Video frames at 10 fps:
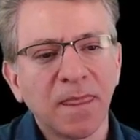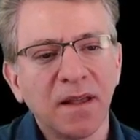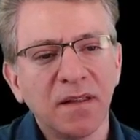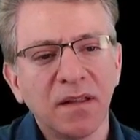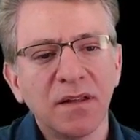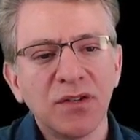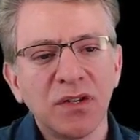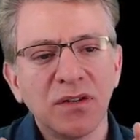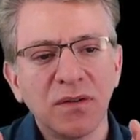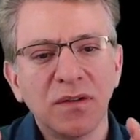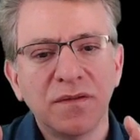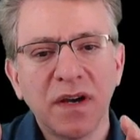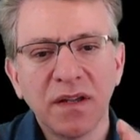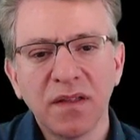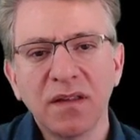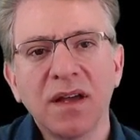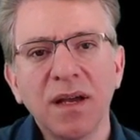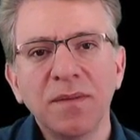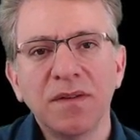in addition to defining the types,